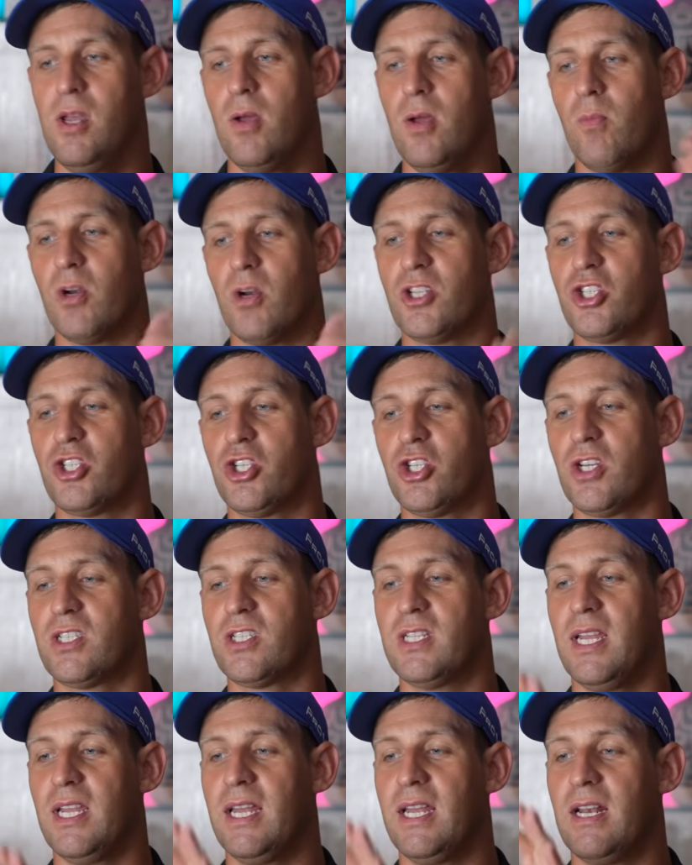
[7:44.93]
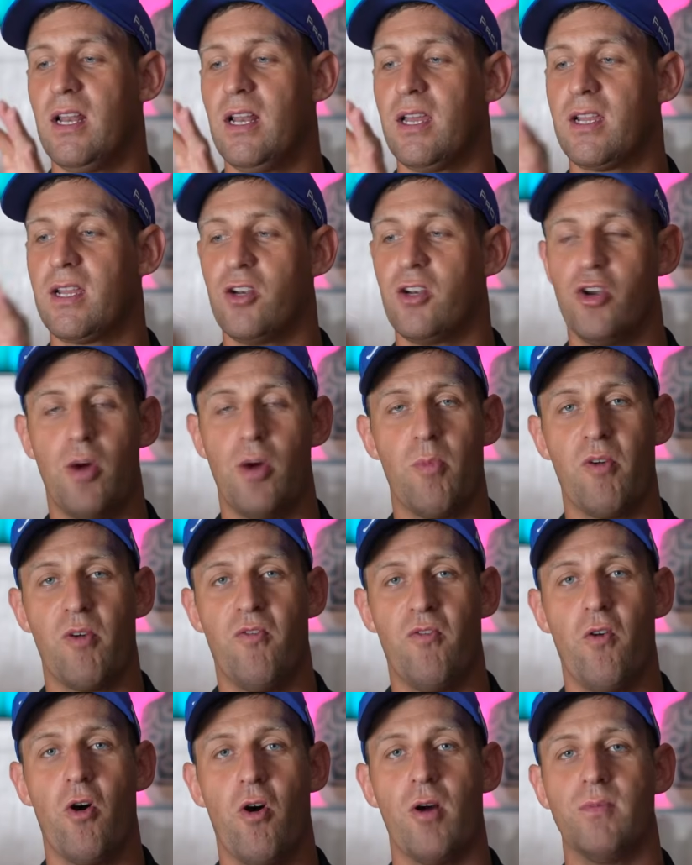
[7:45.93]
but it's just in like number
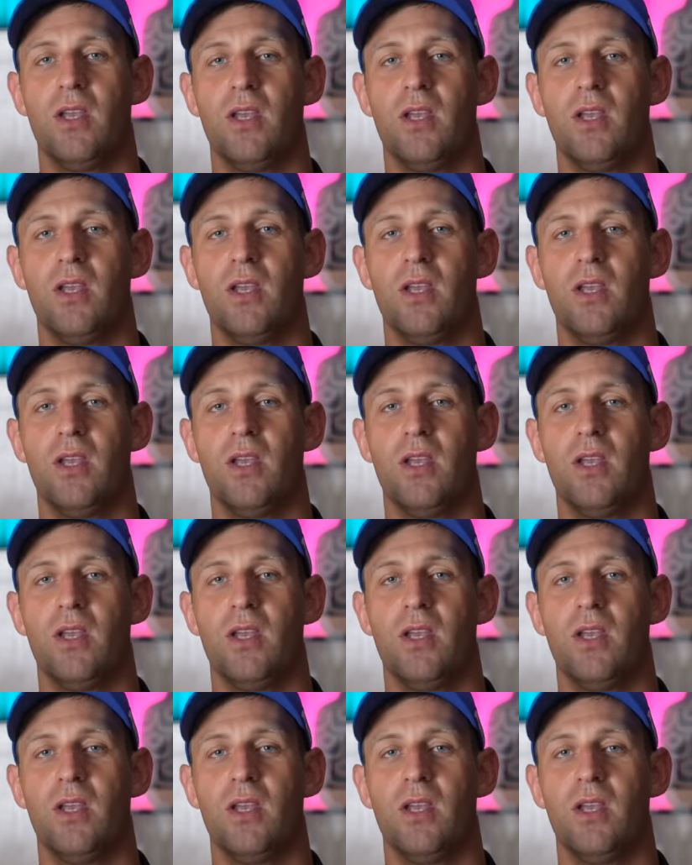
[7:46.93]
form.